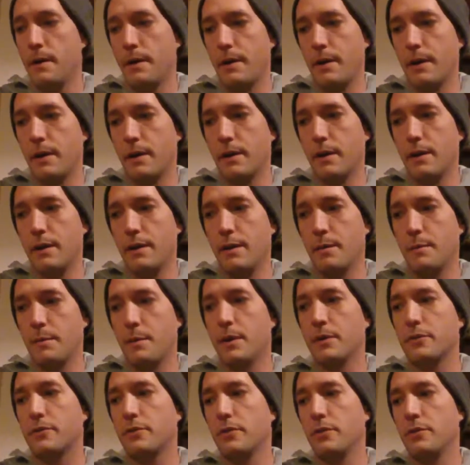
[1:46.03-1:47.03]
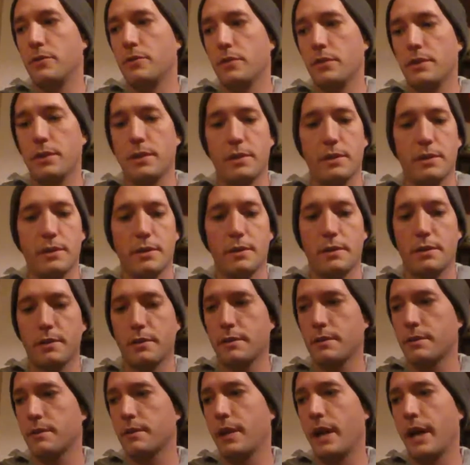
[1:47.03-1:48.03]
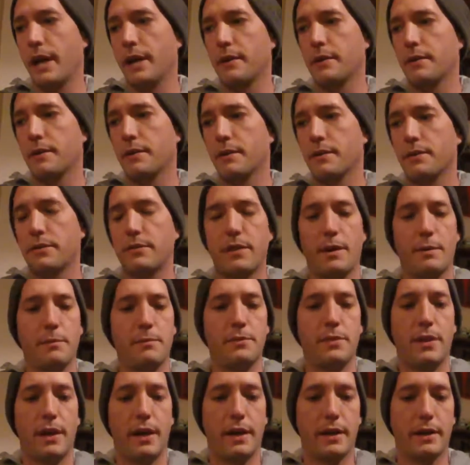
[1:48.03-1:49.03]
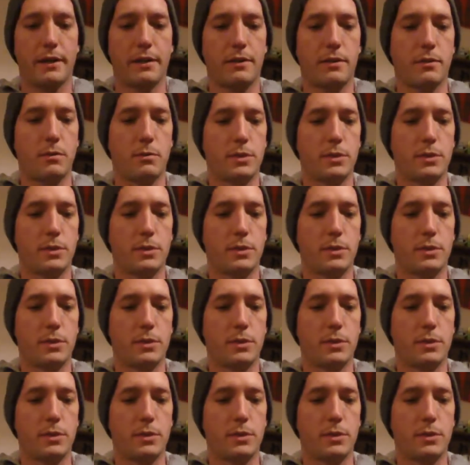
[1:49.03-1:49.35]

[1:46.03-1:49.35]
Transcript: And I'm also using the Kangertech sub tank,